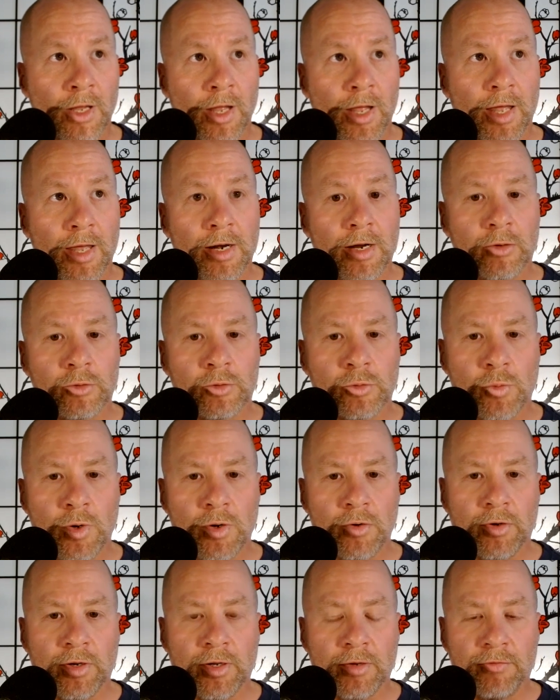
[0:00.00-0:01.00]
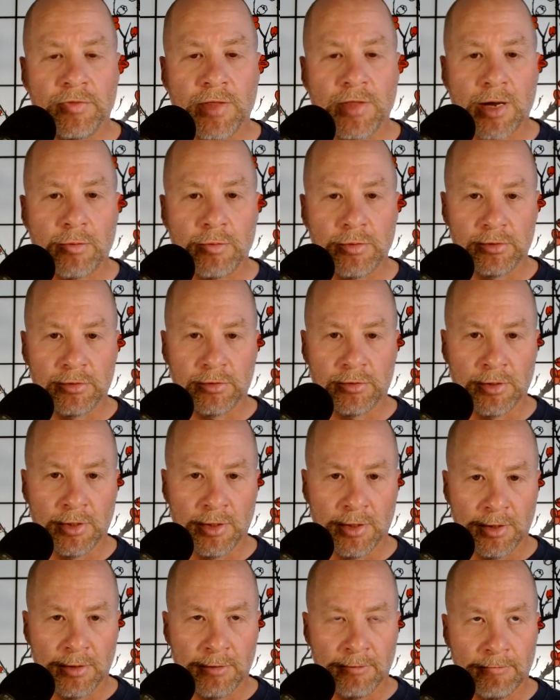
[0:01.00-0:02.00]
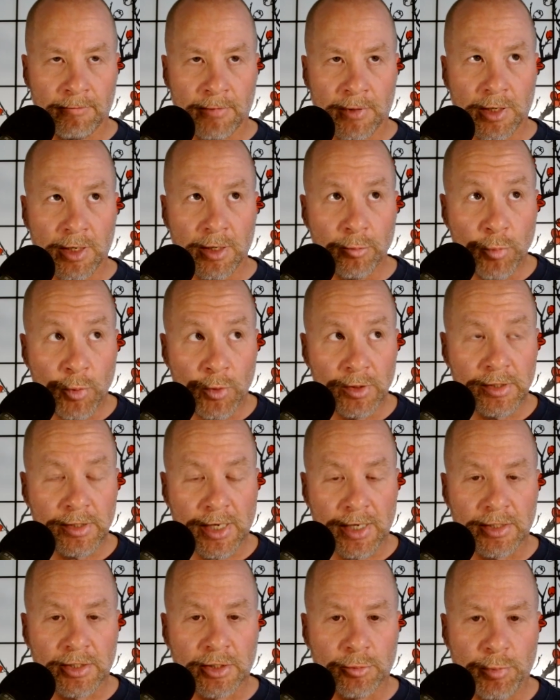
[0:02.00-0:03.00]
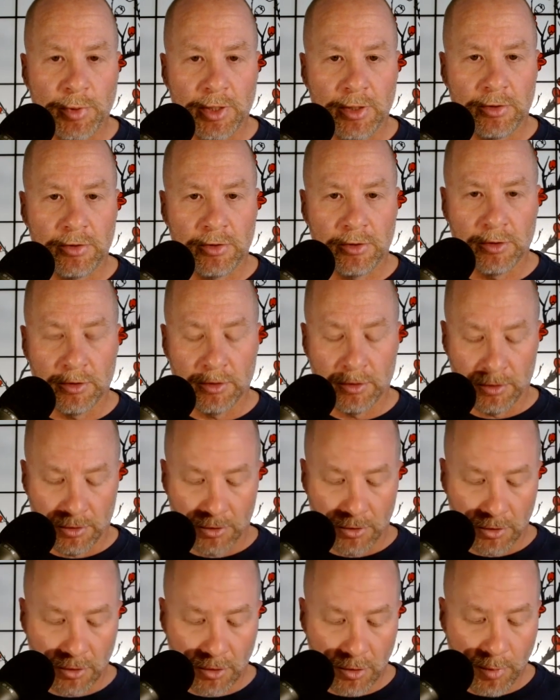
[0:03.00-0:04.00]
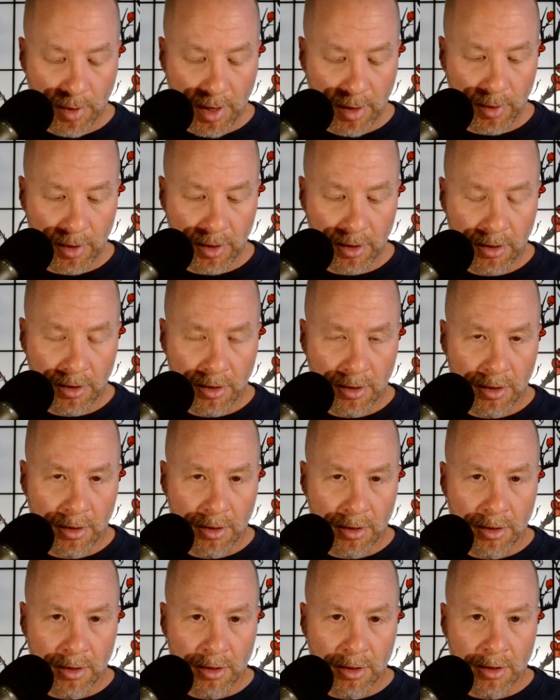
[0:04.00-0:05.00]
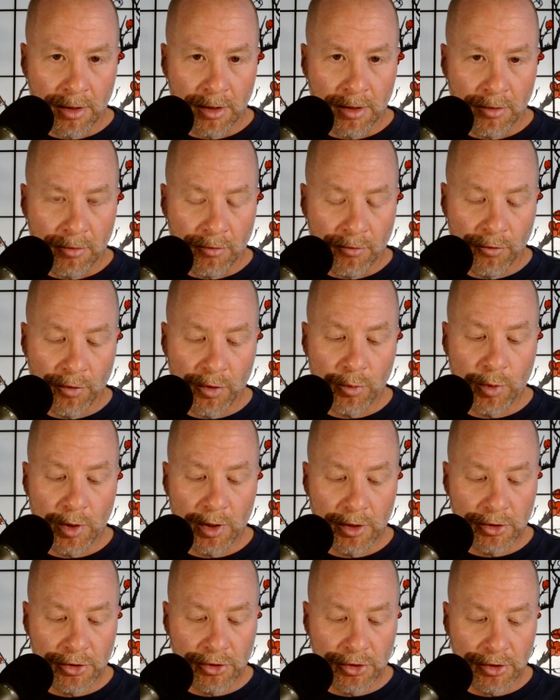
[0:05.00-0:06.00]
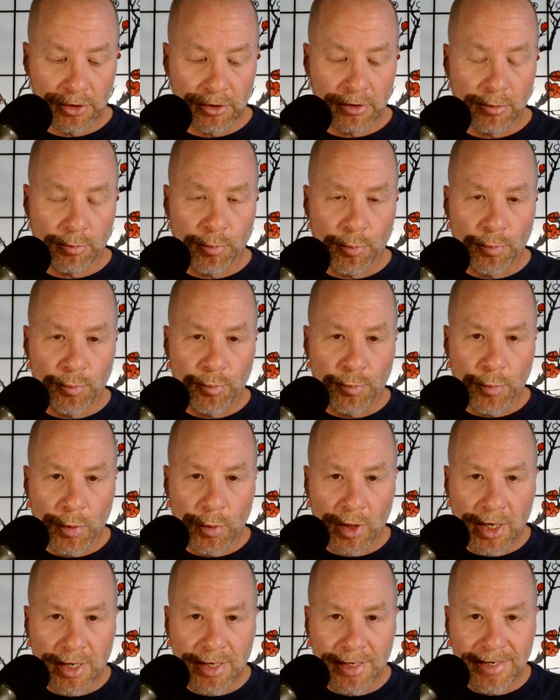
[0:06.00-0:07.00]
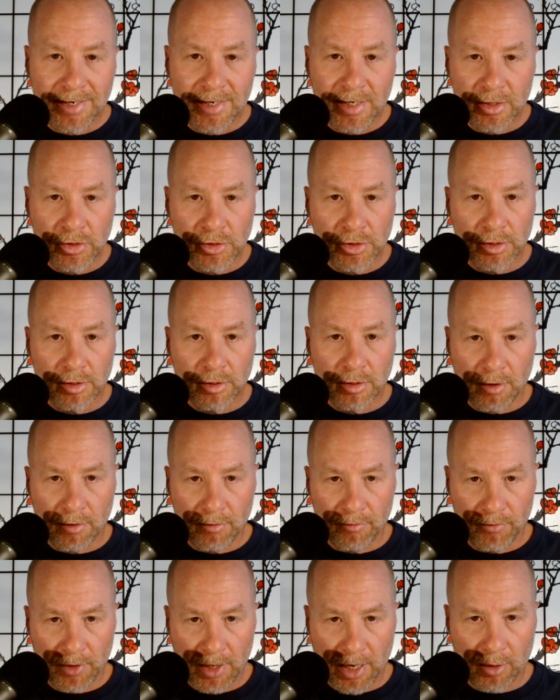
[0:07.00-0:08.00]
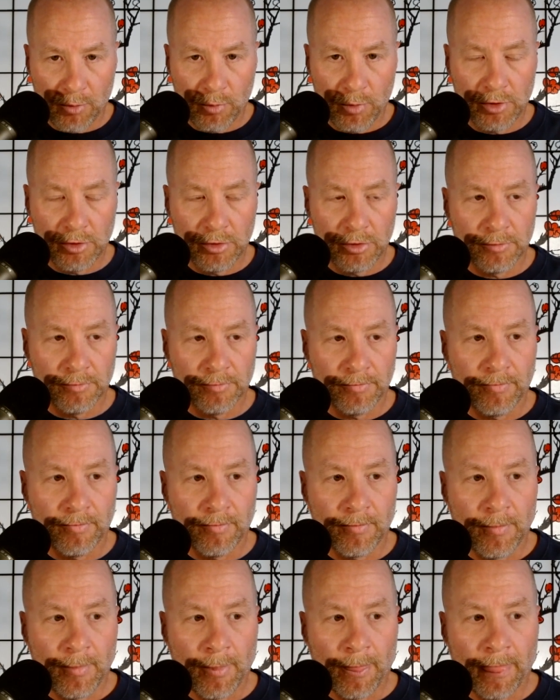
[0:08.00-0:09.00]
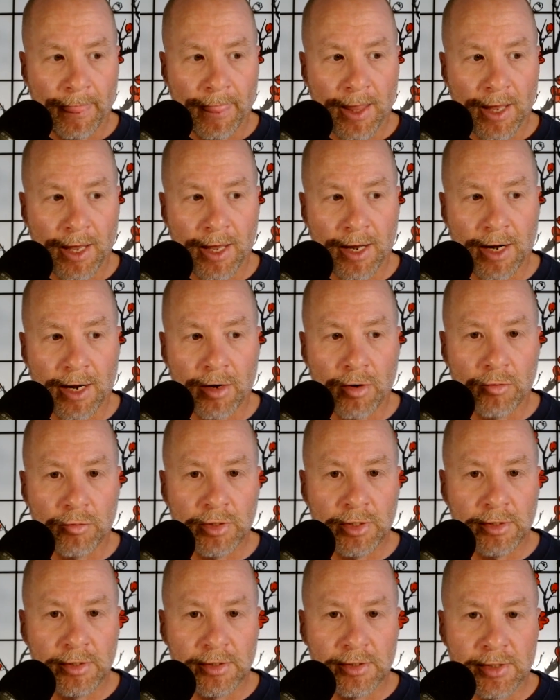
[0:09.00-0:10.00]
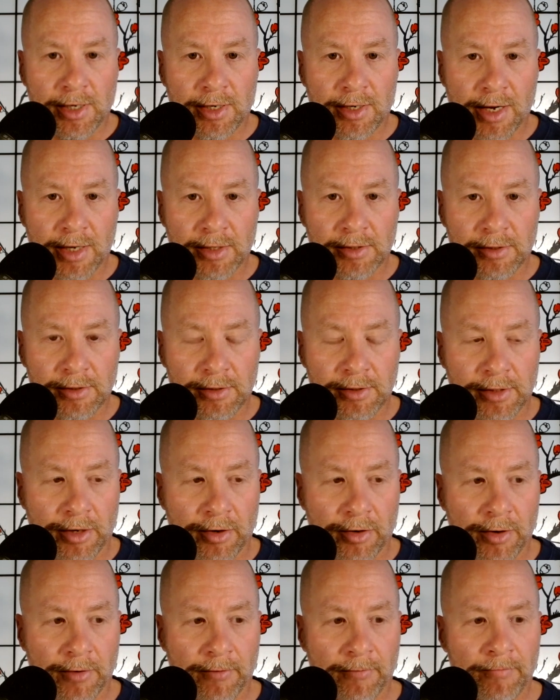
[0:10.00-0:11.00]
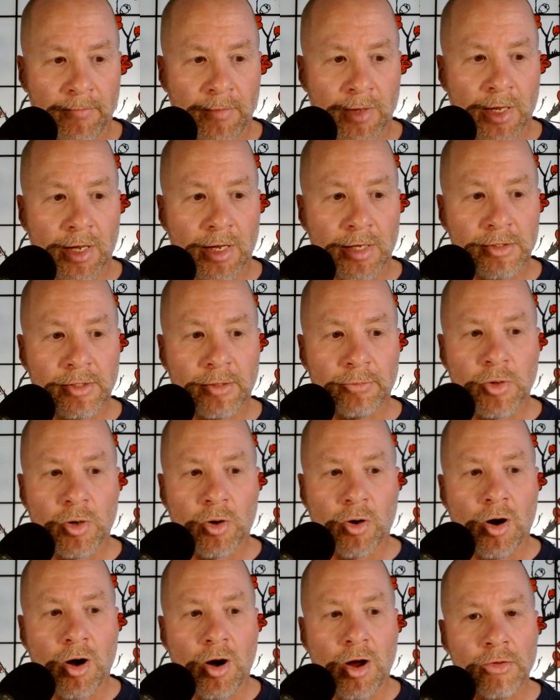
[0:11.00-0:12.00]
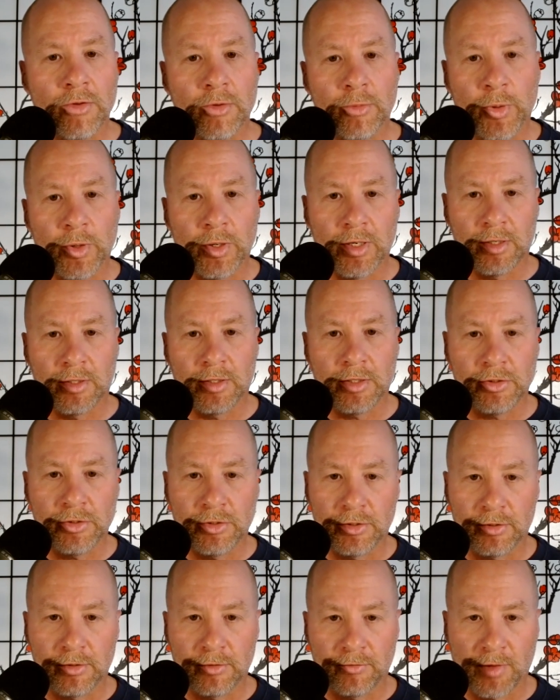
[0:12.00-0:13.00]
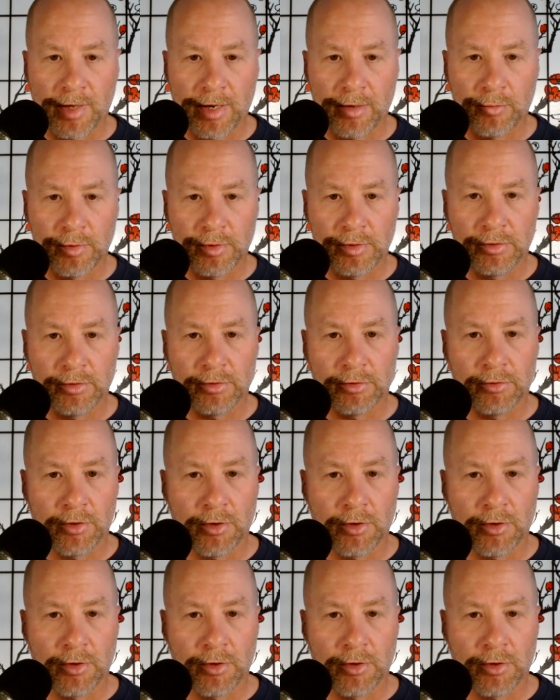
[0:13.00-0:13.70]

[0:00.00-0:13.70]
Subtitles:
And I was wondering if that was imprecise speech. Maybe free will is just the precondition of language. And I don't need to say necessary, except there are other preconditions of language,